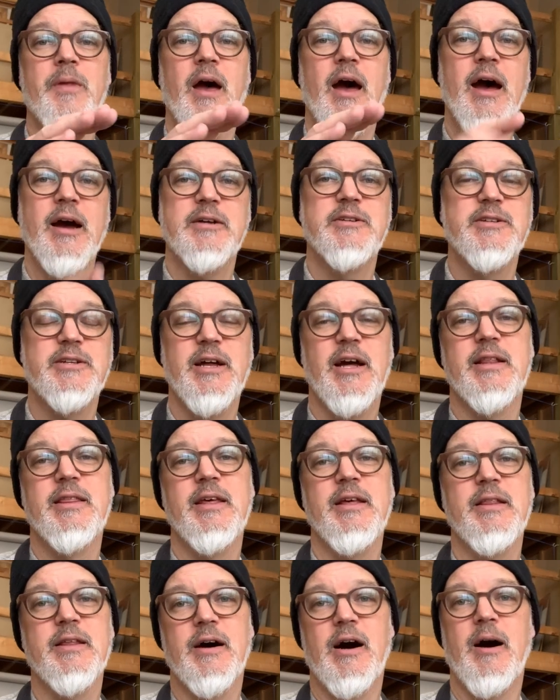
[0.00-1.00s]
Actually, I
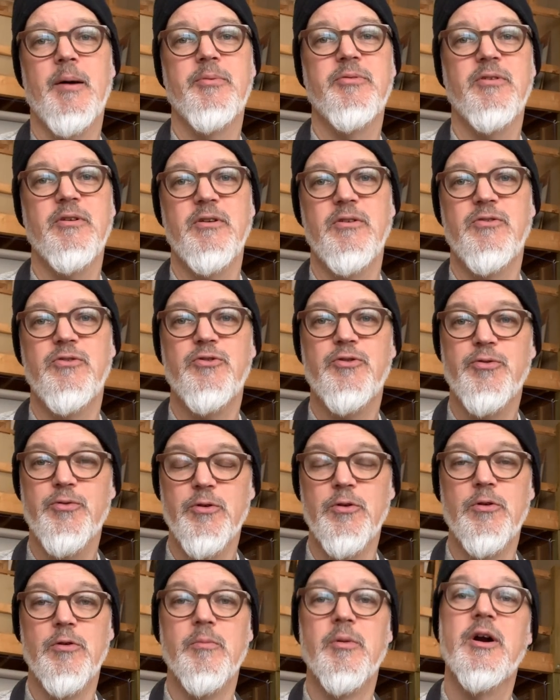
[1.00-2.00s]
think the opposite is
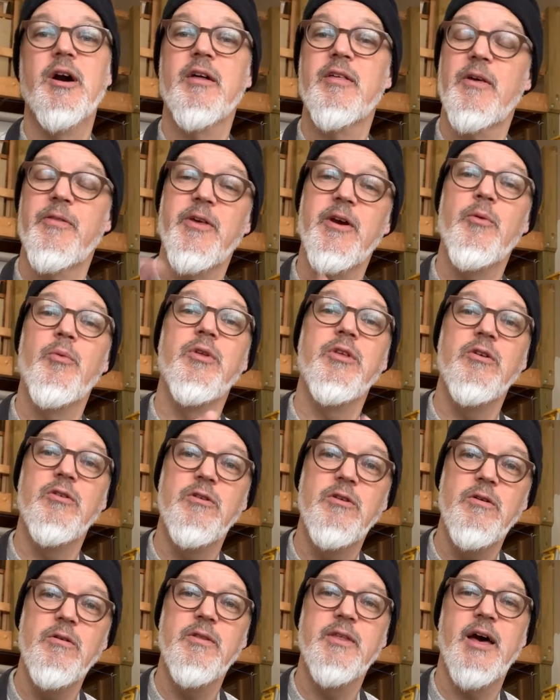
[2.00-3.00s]
true, because I think when you
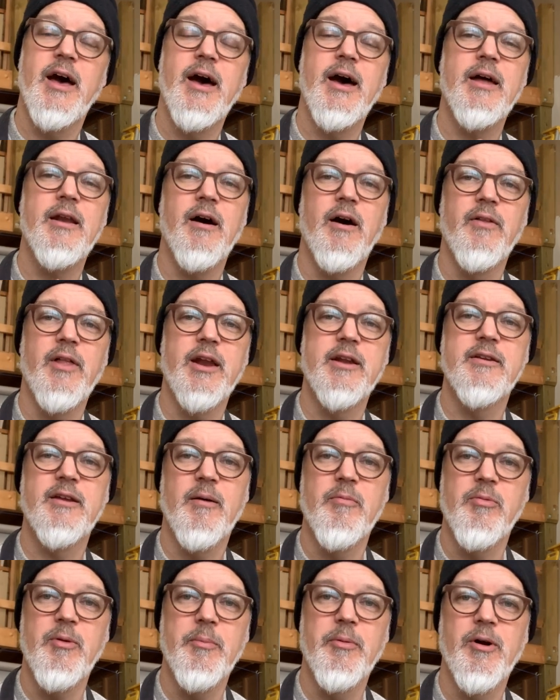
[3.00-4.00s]
do that, a lot of
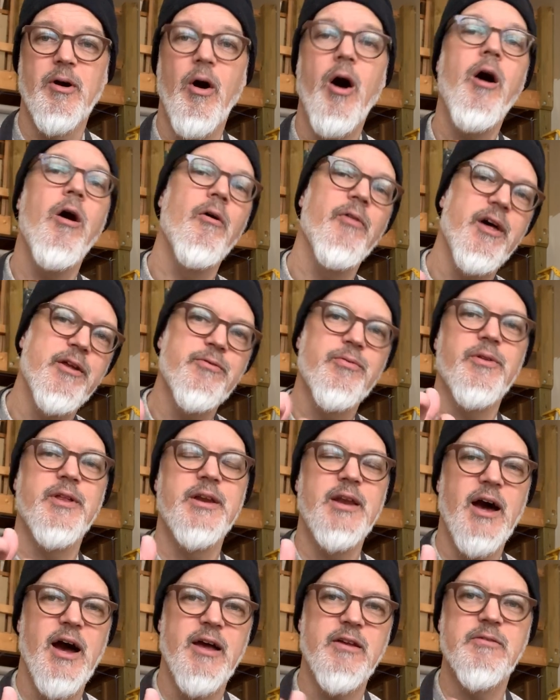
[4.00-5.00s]
times people go, oh, that's
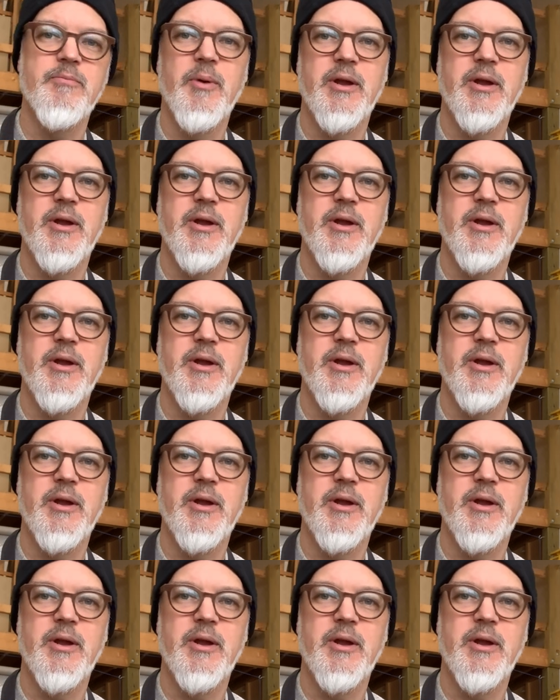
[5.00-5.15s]
really nice,